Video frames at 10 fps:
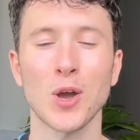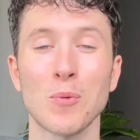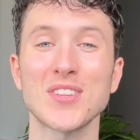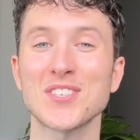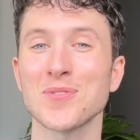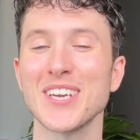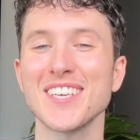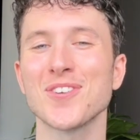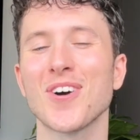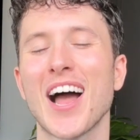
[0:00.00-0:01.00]
Once a week,
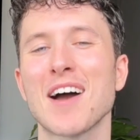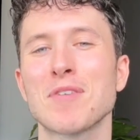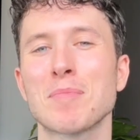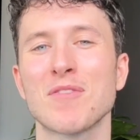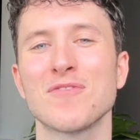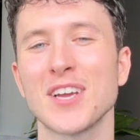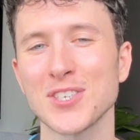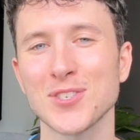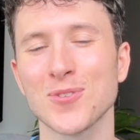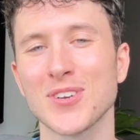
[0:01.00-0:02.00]
you'll have a
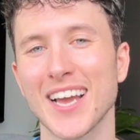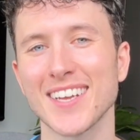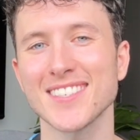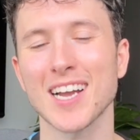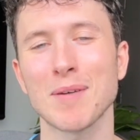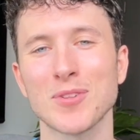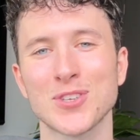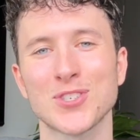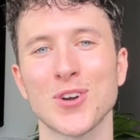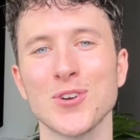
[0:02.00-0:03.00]
professional guest come on the
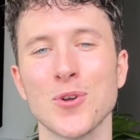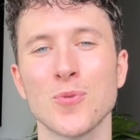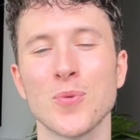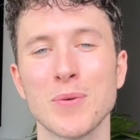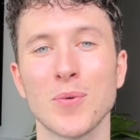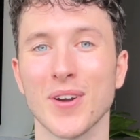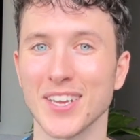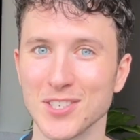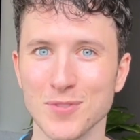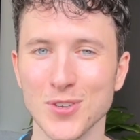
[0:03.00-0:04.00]
show who we will
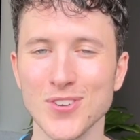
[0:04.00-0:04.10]
interview.